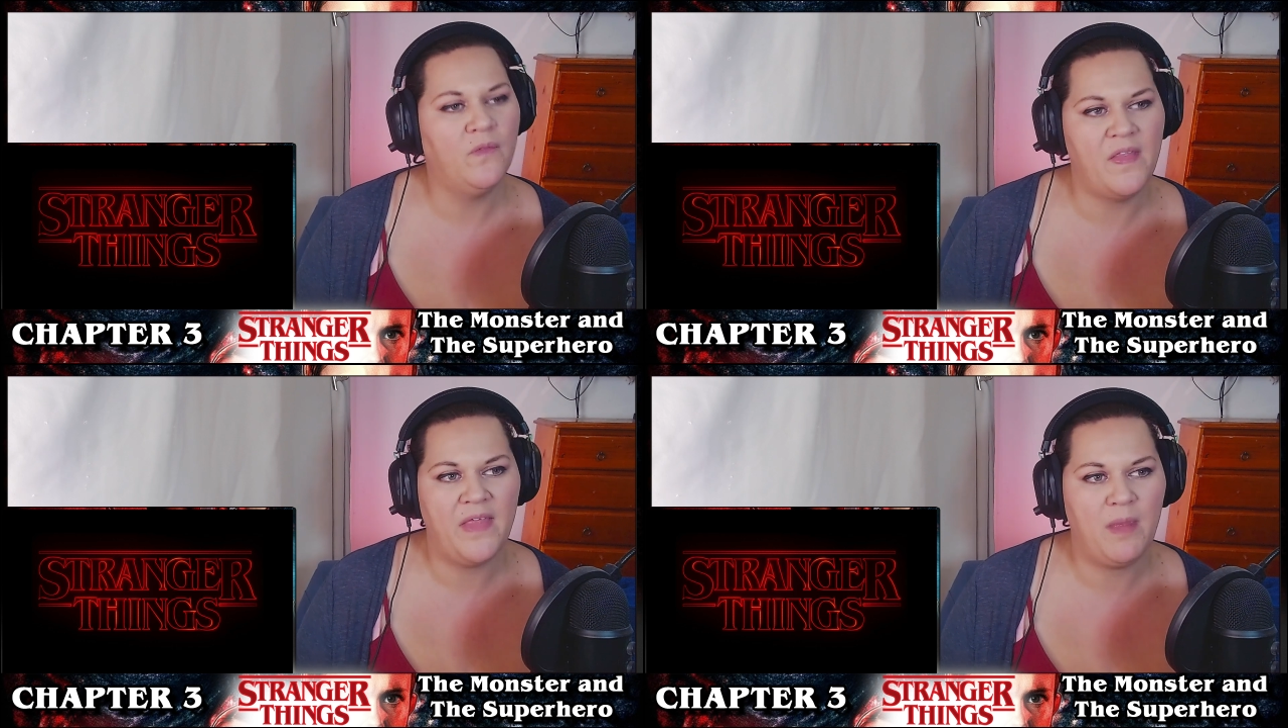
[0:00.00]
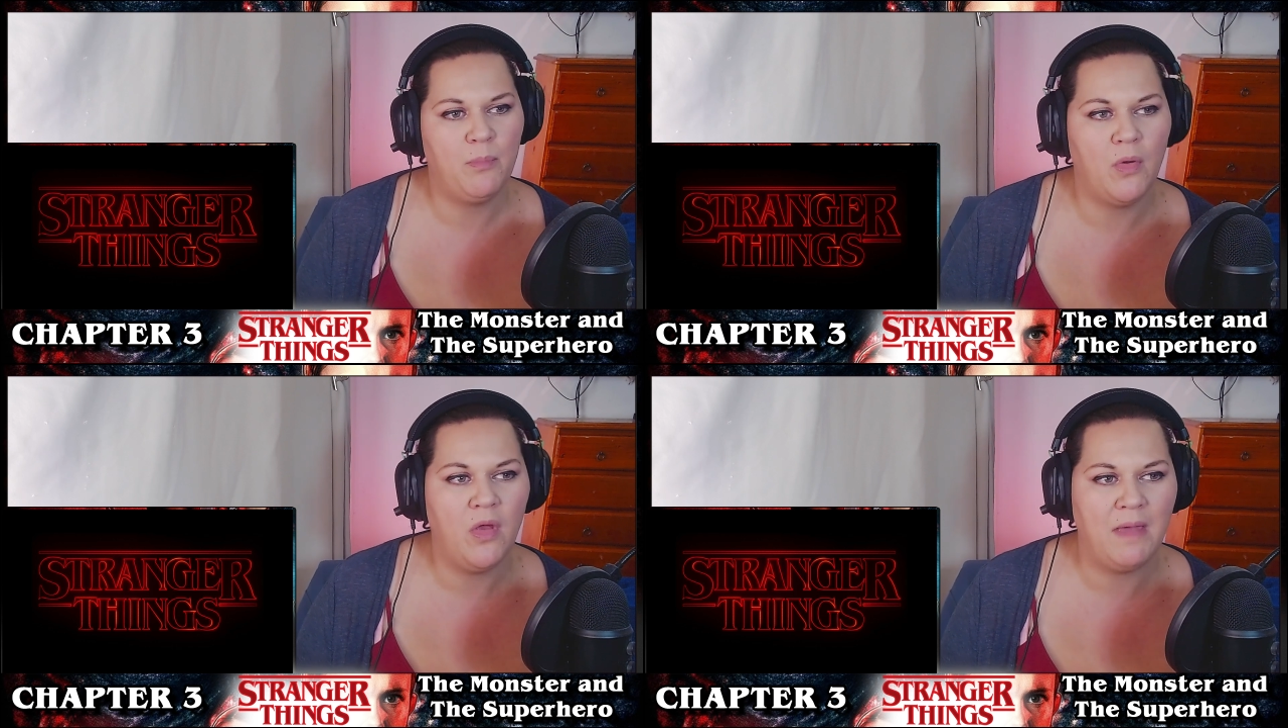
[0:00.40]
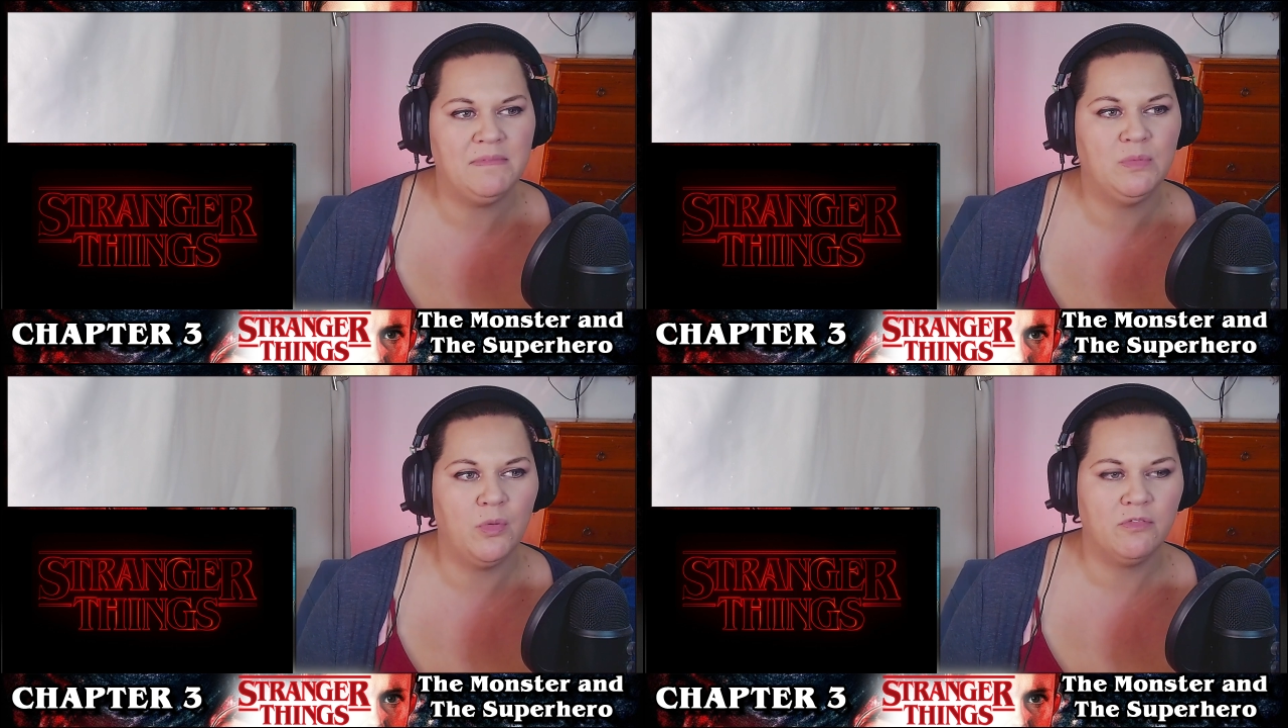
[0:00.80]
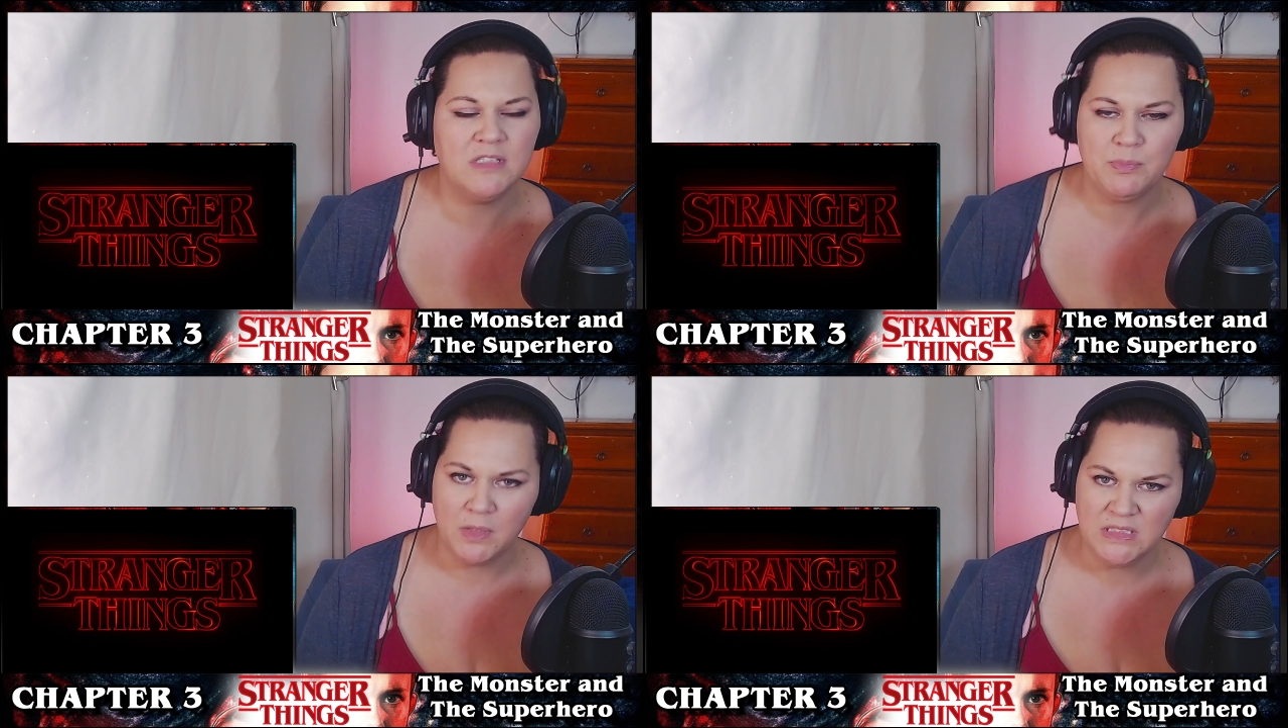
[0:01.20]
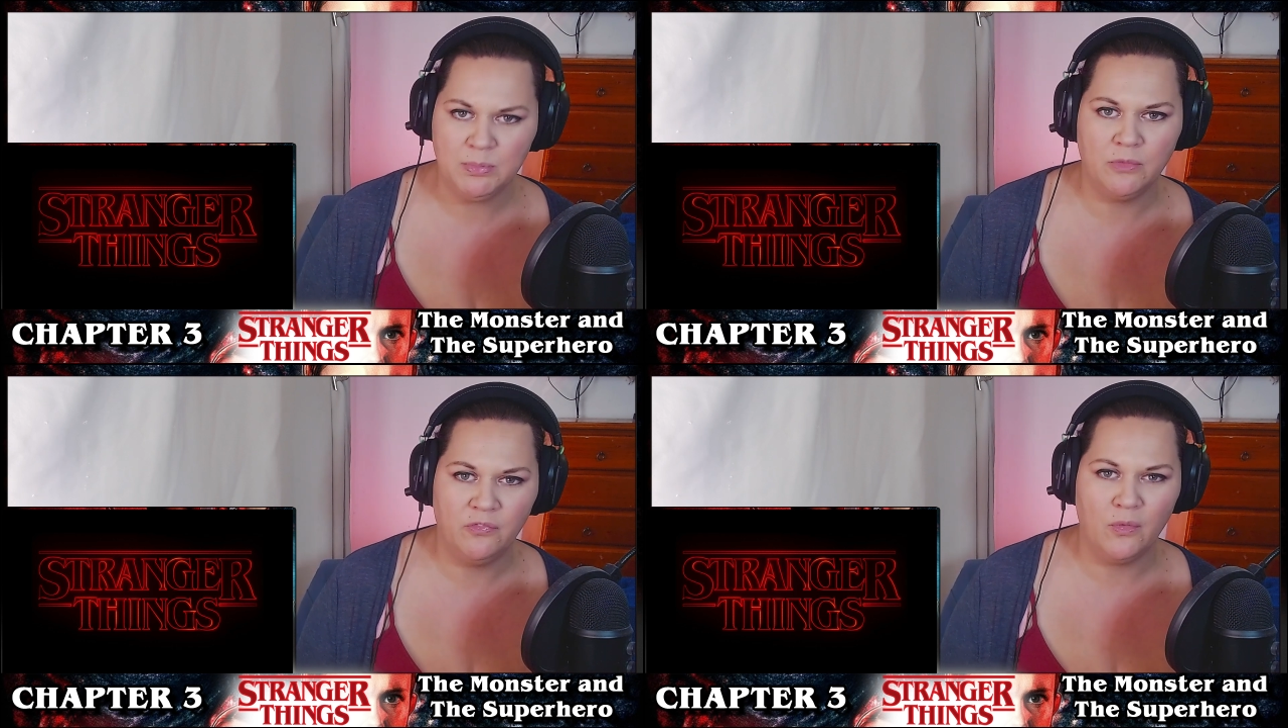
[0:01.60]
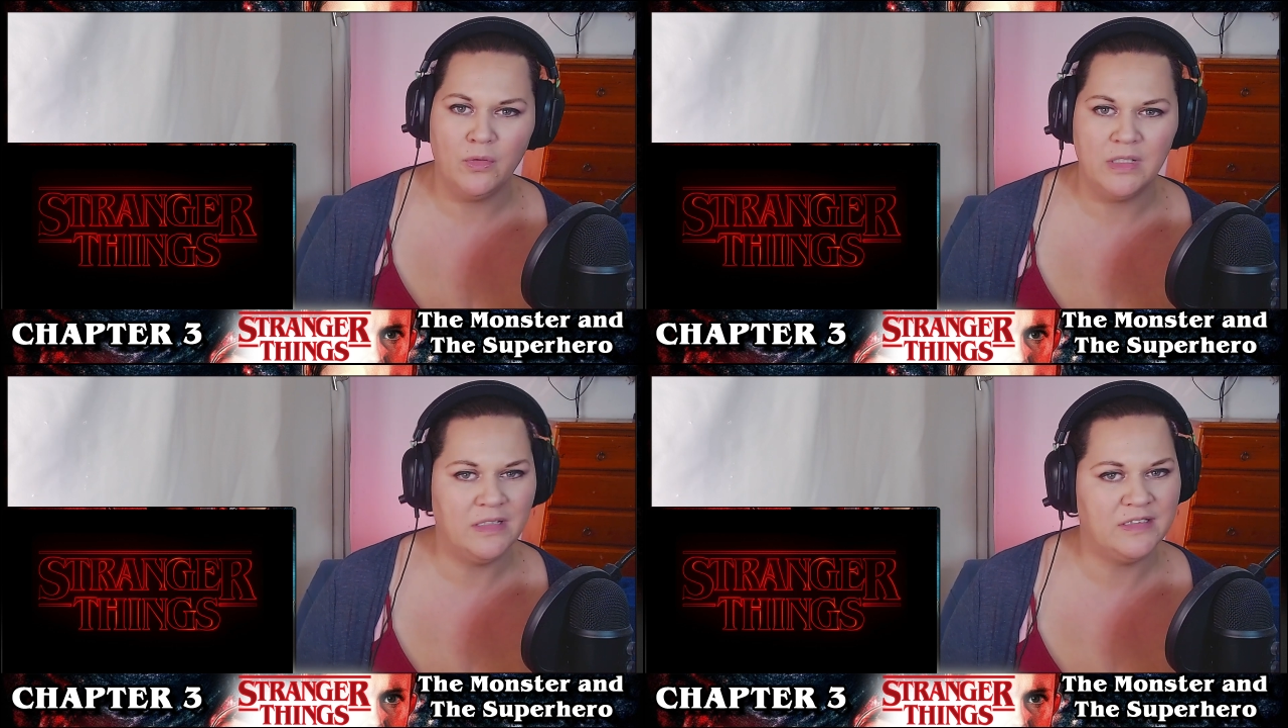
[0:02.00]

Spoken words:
or that they perhaps were responsible for in a